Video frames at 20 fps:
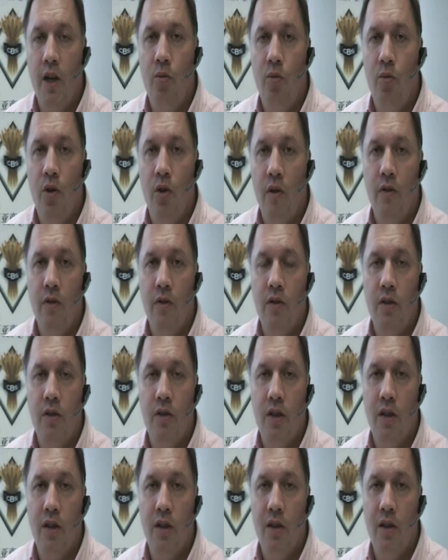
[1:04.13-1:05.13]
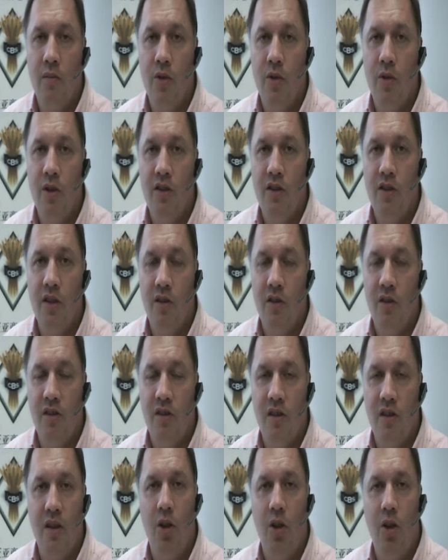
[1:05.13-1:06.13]
making profit, but
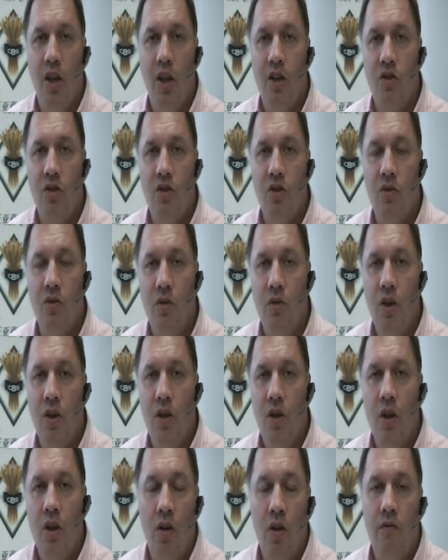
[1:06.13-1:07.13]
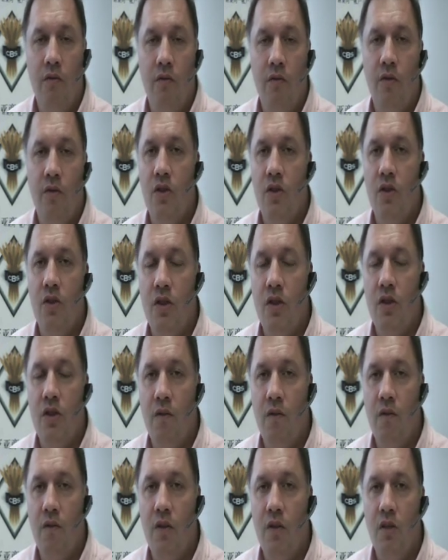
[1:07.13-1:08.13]
it's a double-edged sword on futures and
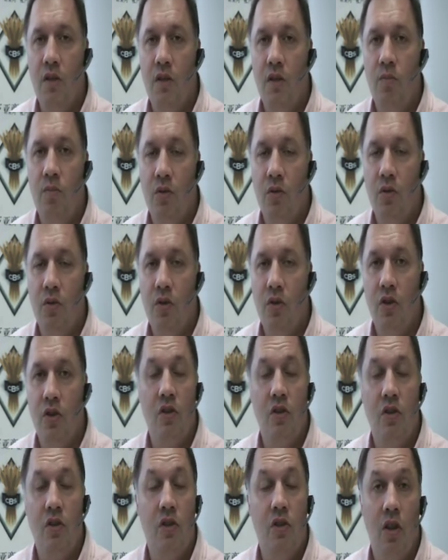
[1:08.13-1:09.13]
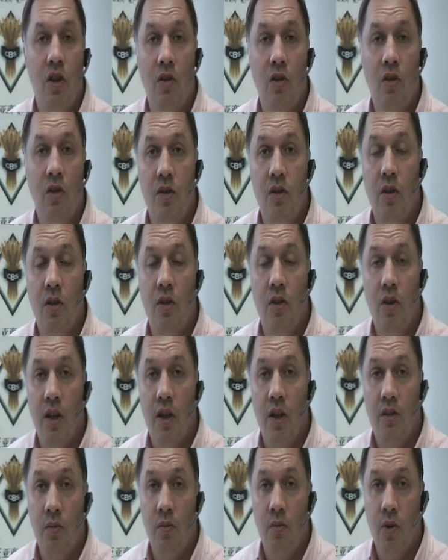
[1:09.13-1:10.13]
CFDs because you can certainly lose a lot
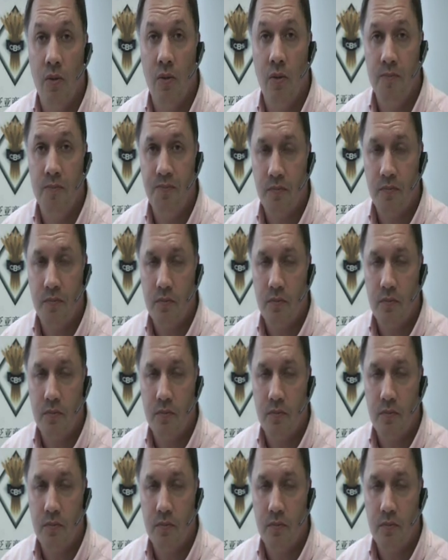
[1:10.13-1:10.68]
as well.